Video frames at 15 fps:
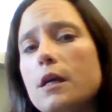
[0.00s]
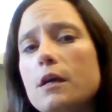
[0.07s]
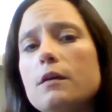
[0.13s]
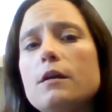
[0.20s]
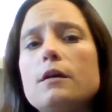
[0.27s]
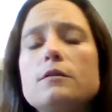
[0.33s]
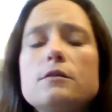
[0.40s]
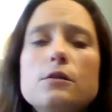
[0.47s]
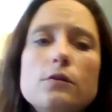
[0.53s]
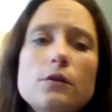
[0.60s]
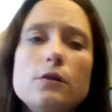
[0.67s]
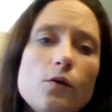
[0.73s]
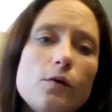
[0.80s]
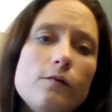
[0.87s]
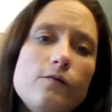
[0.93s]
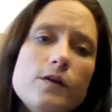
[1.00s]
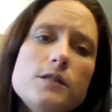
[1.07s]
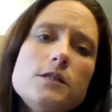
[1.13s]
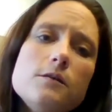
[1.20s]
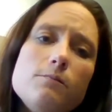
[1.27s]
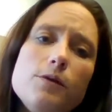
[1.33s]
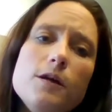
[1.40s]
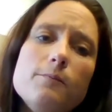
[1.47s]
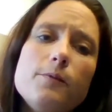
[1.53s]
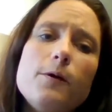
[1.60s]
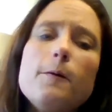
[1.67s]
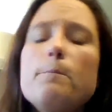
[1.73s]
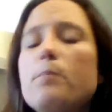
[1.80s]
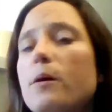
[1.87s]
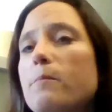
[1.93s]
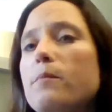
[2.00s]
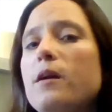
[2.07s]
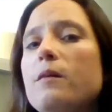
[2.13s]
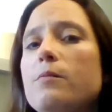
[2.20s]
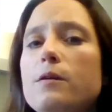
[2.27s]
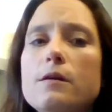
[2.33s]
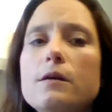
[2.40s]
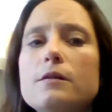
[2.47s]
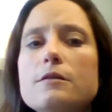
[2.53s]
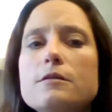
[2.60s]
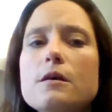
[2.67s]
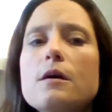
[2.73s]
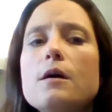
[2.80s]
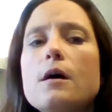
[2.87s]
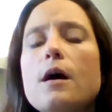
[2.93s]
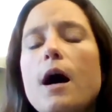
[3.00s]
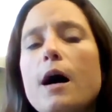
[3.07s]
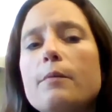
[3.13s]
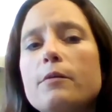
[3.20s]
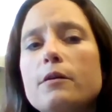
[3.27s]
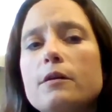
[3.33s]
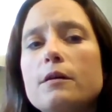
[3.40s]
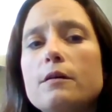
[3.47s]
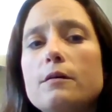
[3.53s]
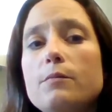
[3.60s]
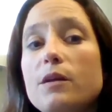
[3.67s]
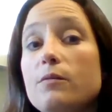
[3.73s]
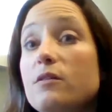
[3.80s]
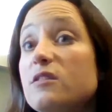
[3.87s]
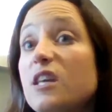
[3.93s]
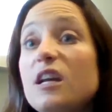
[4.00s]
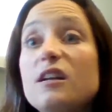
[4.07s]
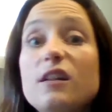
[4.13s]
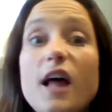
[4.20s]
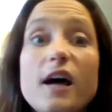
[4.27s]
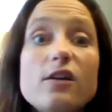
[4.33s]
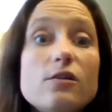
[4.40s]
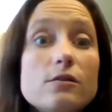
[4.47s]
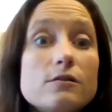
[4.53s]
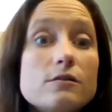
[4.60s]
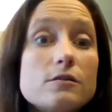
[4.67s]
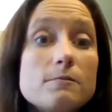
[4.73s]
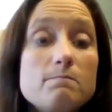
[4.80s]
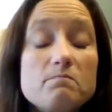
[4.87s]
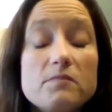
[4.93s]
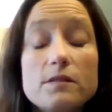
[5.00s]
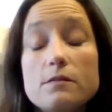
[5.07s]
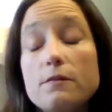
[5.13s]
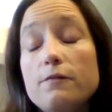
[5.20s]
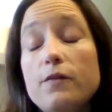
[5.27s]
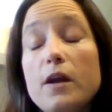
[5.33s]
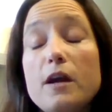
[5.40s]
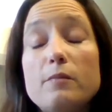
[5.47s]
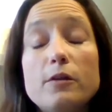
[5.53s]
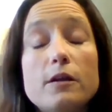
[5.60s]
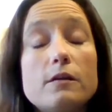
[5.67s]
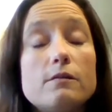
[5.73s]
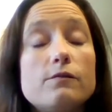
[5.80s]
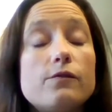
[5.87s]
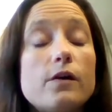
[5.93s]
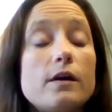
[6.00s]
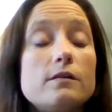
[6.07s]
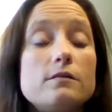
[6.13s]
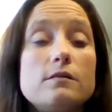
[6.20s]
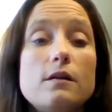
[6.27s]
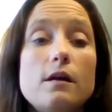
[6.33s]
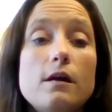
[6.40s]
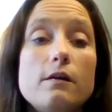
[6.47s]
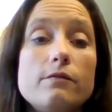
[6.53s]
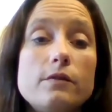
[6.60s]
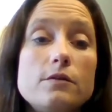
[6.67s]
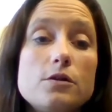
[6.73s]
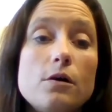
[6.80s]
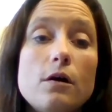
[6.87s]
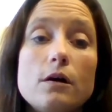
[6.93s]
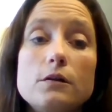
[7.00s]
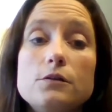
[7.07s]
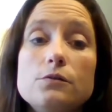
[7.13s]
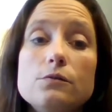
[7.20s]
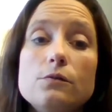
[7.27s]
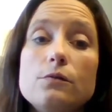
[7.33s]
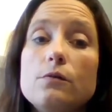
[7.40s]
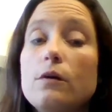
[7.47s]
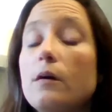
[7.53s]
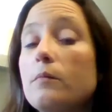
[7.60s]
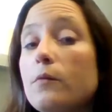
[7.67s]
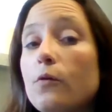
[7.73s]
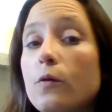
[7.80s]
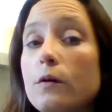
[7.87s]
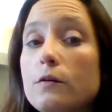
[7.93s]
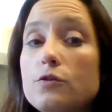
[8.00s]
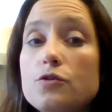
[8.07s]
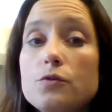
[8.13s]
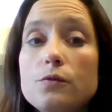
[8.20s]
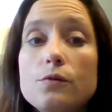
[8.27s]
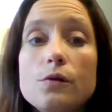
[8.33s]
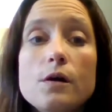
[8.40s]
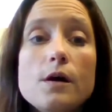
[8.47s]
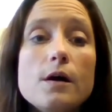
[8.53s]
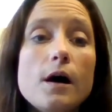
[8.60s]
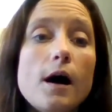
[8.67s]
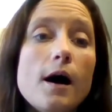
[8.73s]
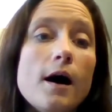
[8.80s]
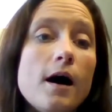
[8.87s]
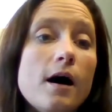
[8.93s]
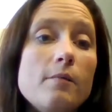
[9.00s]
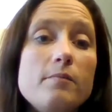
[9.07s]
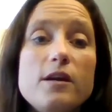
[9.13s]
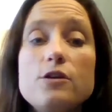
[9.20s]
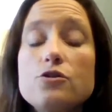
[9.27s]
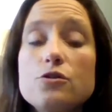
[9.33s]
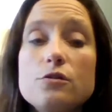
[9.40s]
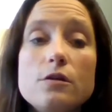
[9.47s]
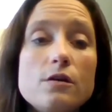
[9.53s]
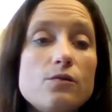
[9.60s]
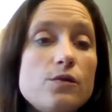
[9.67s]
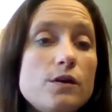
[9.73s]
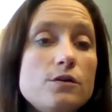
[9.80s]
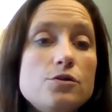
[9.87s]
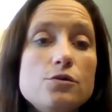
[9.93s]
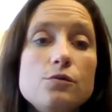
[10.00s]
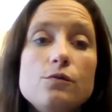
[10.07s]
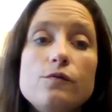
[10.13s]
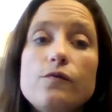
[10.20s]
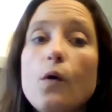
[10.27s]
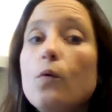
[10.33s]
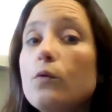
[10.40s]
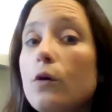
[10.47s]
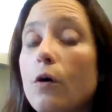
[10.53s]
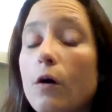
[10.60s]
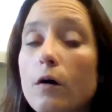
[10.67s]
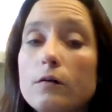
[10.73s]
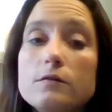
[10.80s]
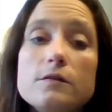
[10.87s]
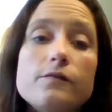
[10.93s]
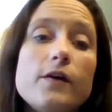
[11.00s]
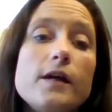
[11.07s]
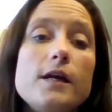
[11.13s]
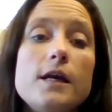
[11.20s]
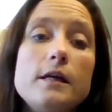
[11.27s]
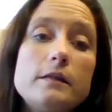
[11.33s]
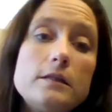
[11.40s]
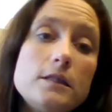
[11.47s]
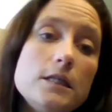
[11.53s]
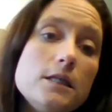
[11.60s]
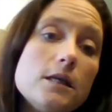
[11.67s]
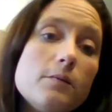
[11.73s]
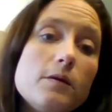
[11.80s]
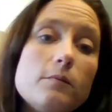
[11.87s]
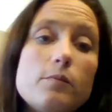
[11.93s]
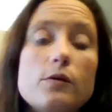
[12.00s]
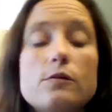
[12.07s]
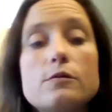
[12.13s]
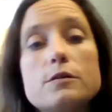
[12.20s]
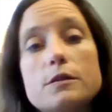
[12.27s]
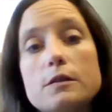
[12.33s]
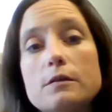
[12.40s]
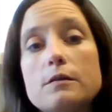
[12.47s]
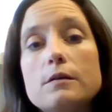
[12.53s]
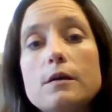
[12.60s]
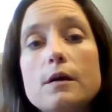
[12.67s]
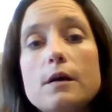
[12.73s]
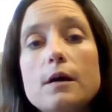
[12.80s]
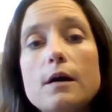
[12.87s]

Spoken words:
can't necessarily go and visit people, but maybe it's, I'm going to maybe send letters to family and friends that I haven't talked to, or I'm going to make sure that we do phone calls if I can't see them in person.